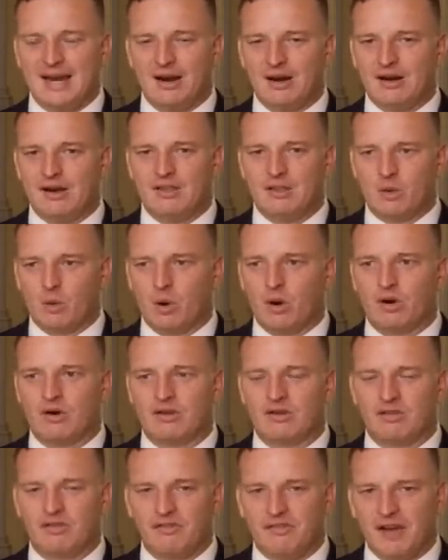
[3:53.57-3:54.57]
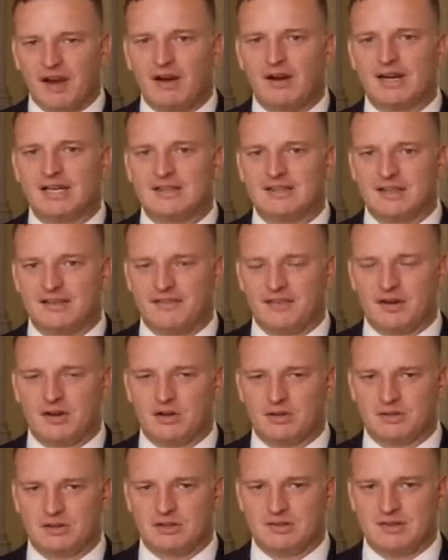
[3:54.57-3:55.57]
area of the world is very
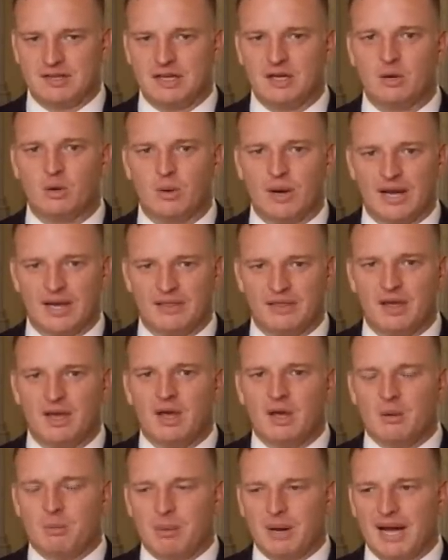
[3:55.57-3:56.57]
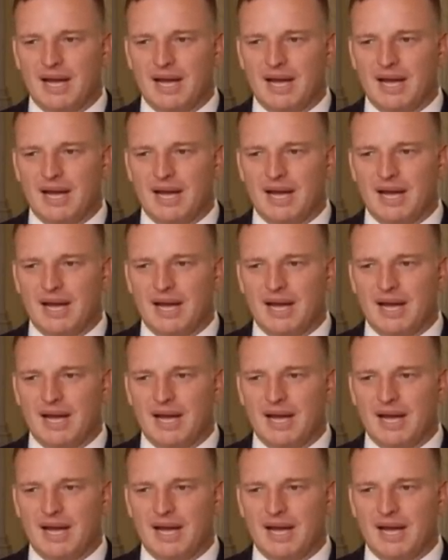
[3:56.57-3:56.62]
difficult to deal with.